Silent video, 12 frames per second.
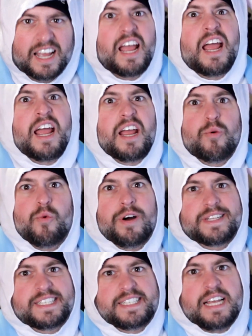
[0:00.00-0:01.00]
Hey,
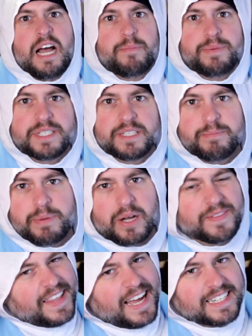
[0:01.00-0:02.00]
what's up? It's
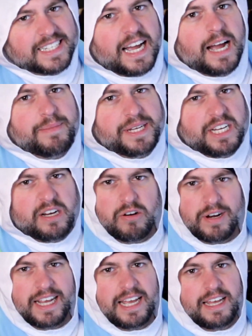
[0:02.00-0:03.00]
about that time of
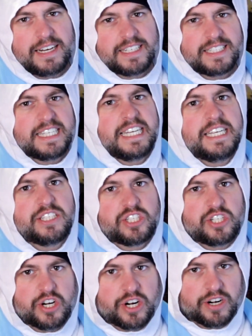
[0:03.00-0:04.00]
year again. It's
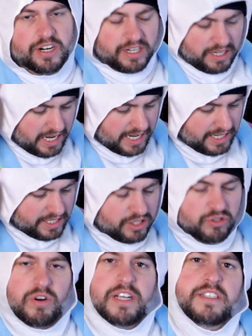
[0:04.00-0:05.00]
Easter. I get to
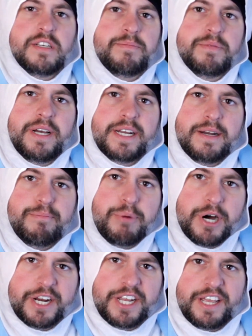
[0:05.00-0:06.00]
dress up like a
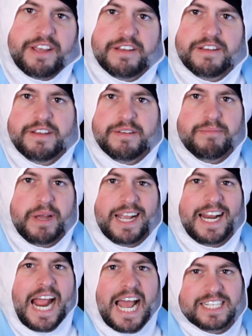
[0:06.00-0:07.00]
bunny,
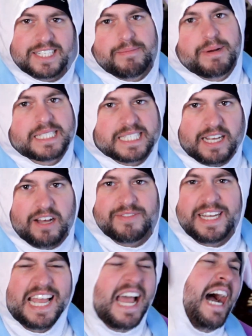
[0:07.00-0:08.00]
make an ass of
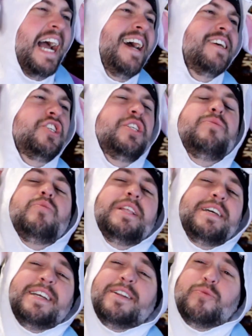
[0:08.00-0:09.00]
myself. I actually
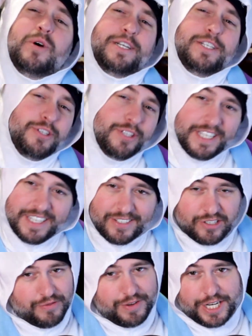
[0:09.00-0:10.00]
really didn't want to do the
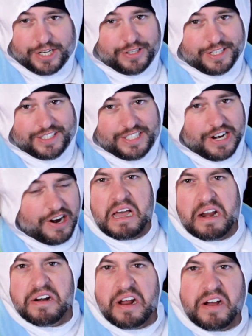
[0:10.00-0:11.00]
Easter video this year.
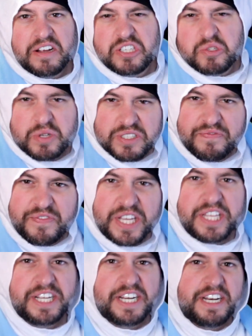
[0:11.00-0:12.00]
I don't know, I just wasn't
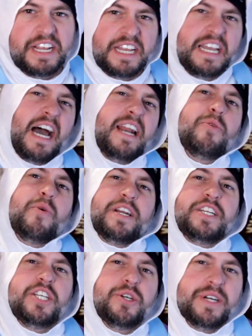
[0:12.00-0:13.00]
feeling it. I didn't
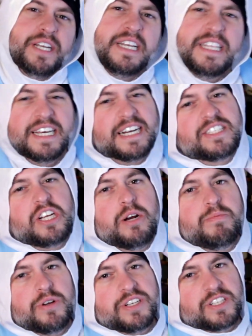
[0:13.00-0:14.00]
want to do it. Then I
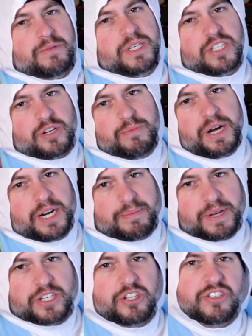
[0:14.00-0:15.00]
started putting some Easter bunny
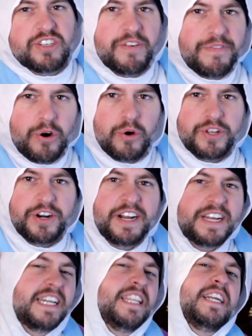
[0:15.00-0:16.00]
pictures in a folder,
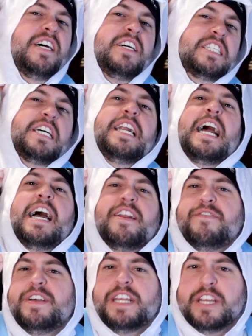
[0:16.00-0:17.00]
then all of a sudden I had
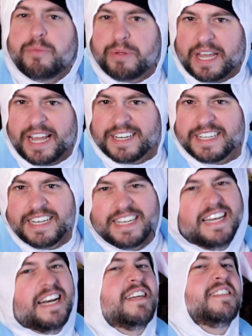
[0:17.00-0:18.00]
a video planned,
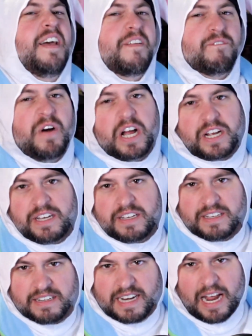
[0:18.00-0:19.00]
and I was like, fuck,
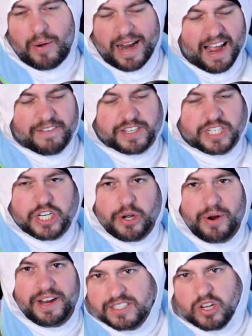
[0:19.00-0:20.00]
now I have to
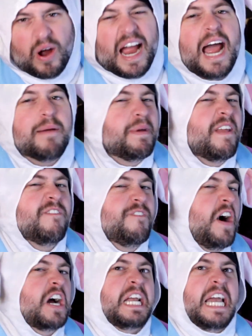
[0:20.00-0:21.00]
do it. So happy
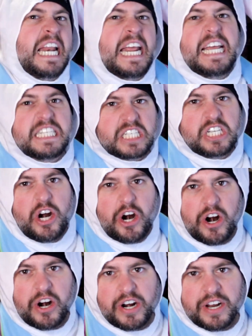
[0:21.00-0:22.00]
fucking
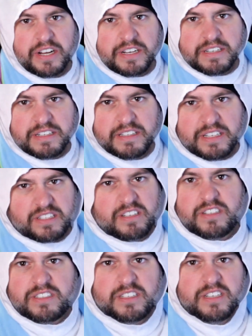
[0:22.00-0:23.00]
Easter. This
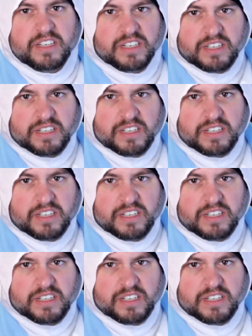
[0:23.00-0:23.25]
is